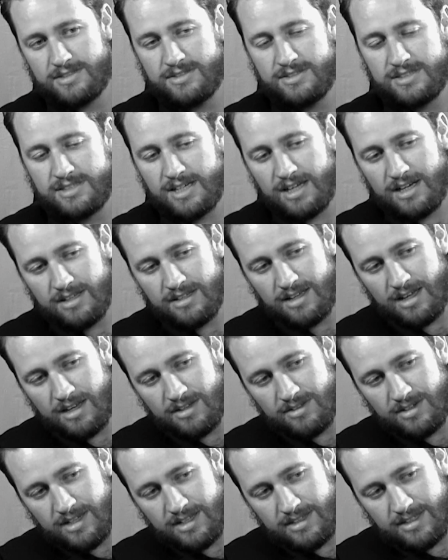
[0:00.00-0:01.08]
So you just kind
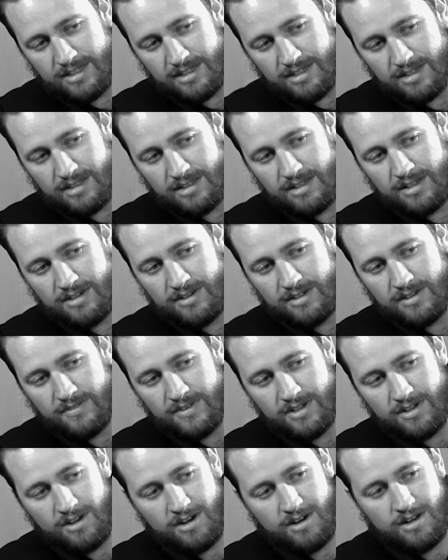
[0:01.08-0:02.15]
of look at the lettering of
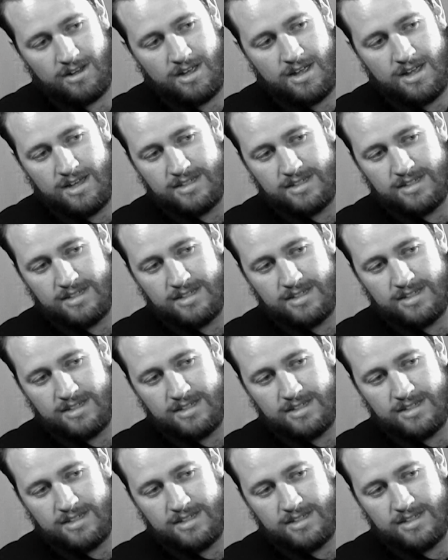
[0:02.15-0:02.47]
the card.